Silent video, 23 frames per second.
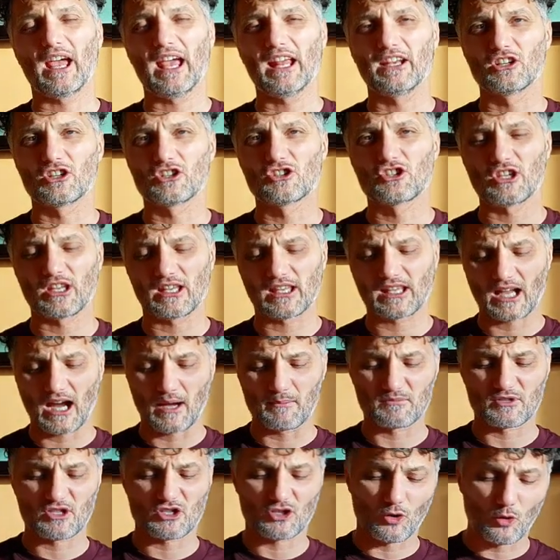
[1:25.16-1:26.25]
energy
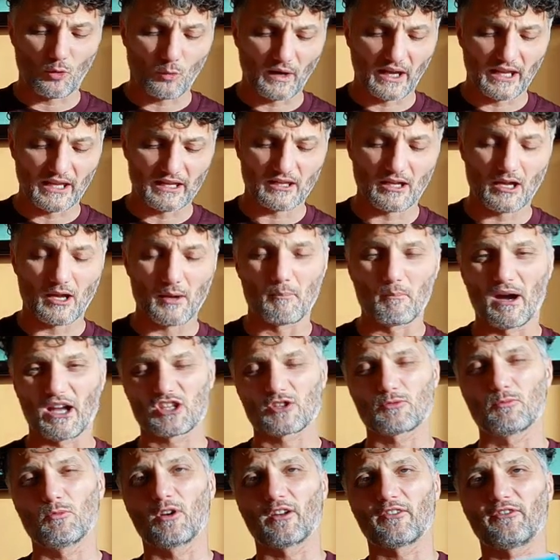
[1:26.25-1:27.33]
comes your way, a
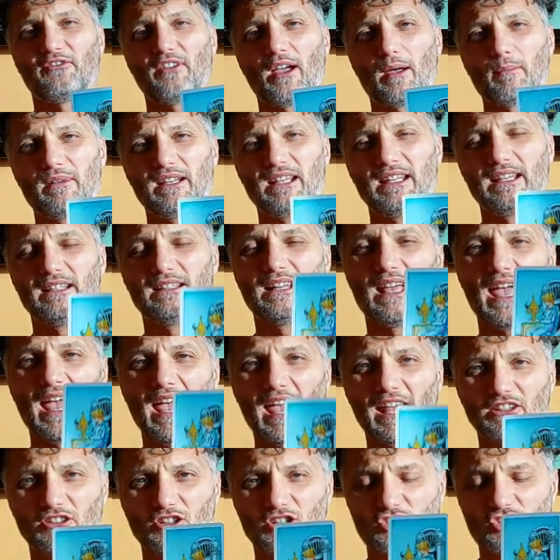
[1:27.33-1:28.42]
much more feminine
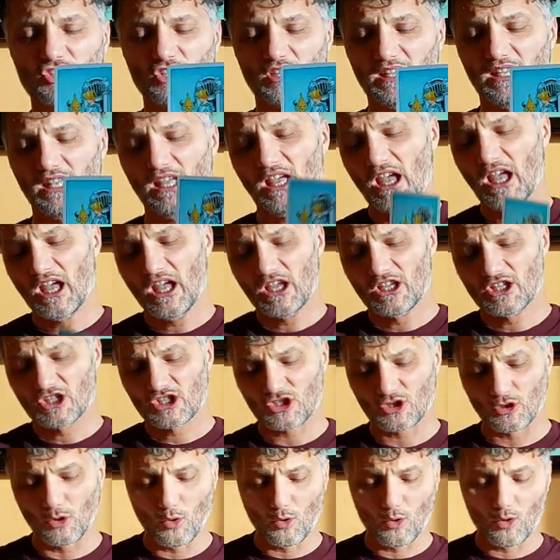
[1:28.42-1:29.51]
energy.
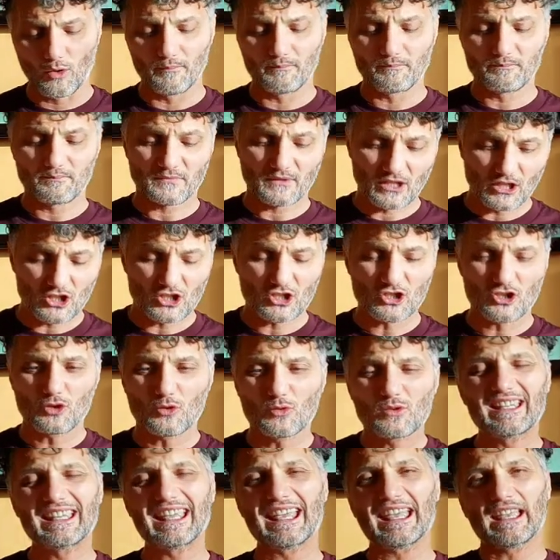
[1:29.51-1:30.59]
So you
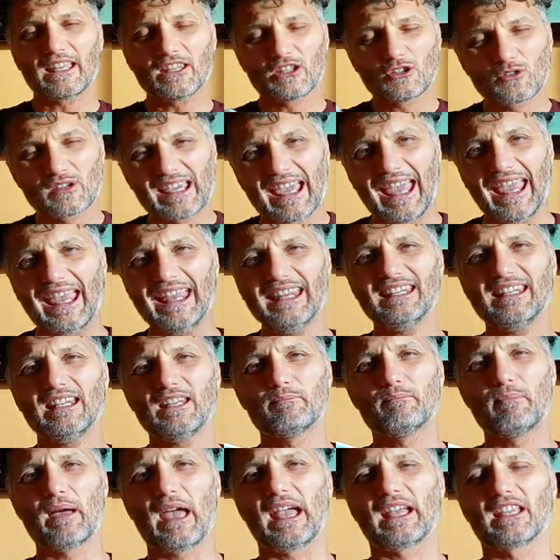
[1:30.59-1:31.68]

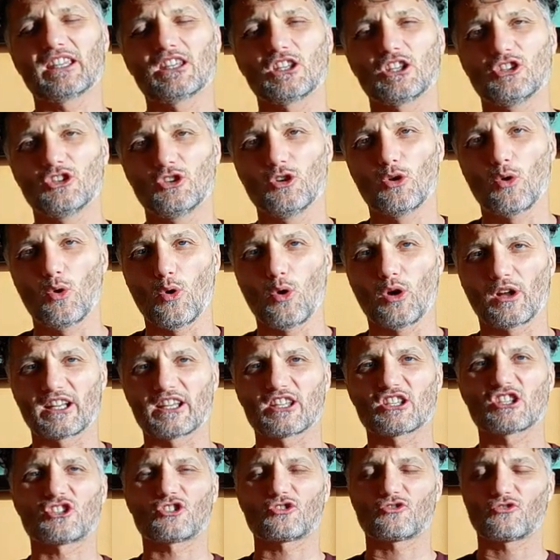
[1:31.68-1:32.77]
gaining back your
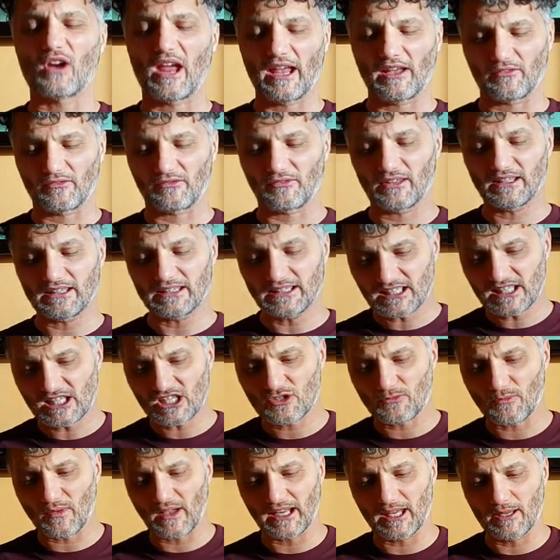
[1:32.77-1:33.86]
strength. This is
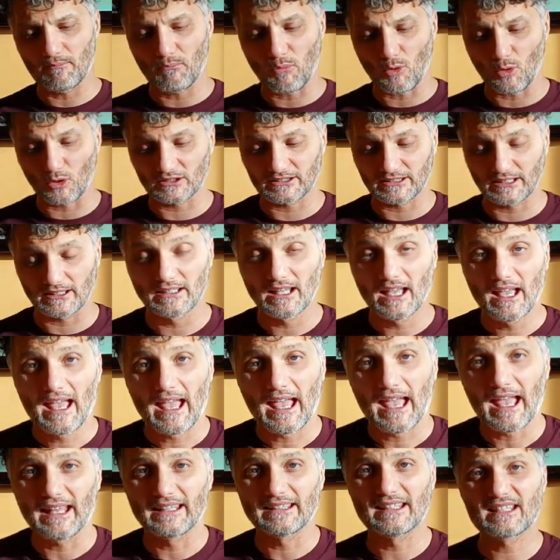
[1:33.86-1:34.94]
very important
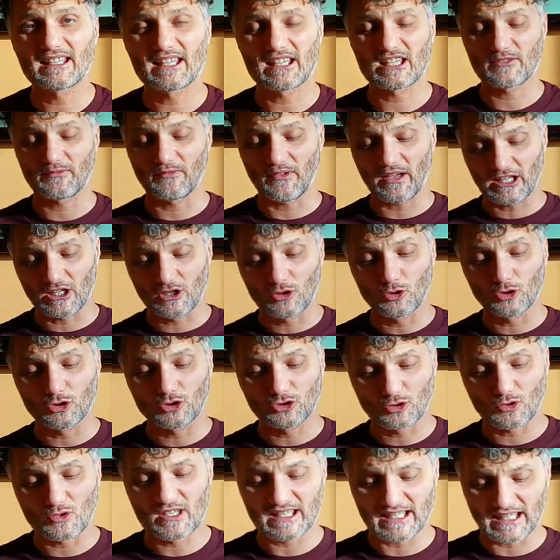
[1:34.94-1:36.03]
and this is very good
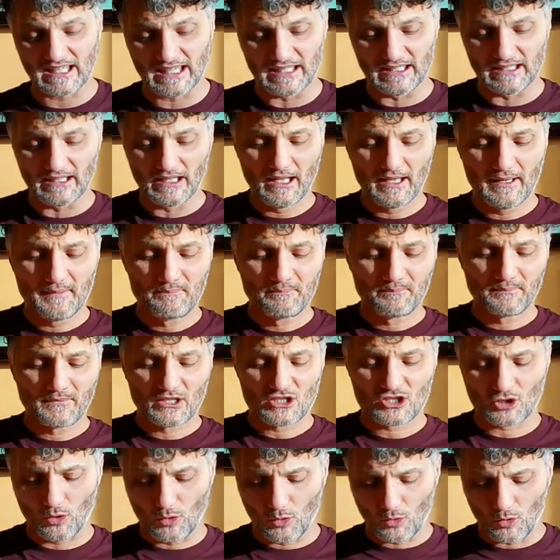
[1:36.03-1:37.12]
to see.
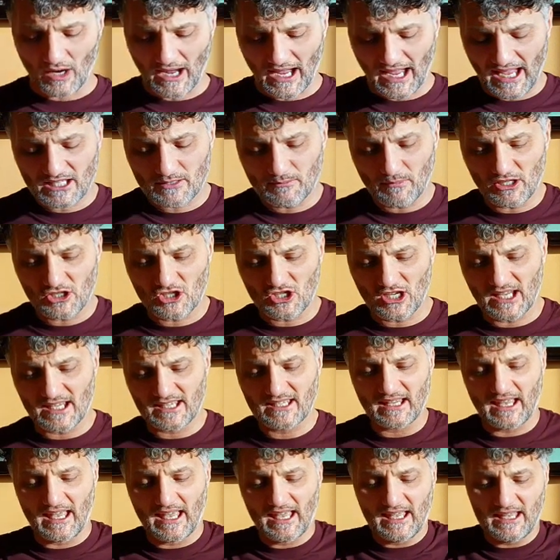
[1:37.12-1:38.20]
So as much
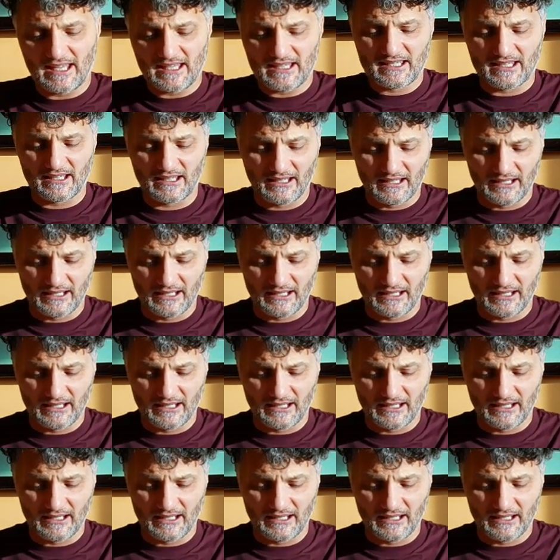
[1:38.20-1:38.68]
as it's